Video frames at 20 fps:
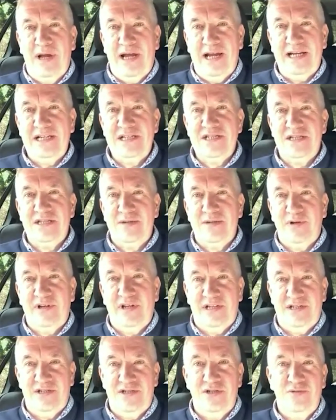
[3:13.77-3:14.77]
package to
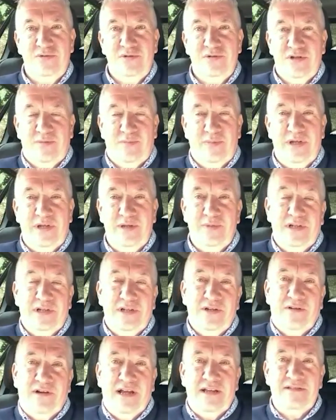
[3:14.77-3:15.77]
protect you and your people
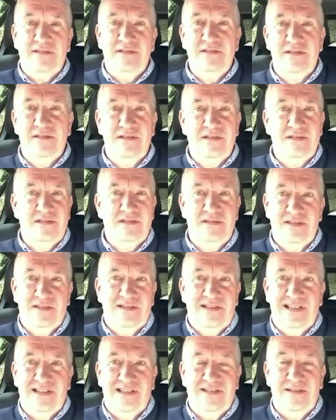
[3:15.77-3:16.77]
and your assets.
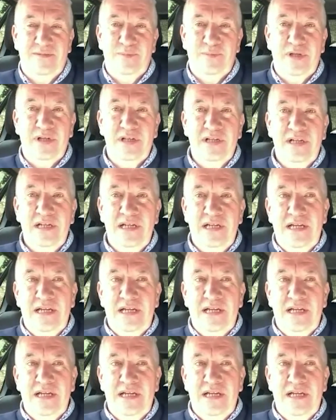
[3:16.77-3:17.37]
It's that simple.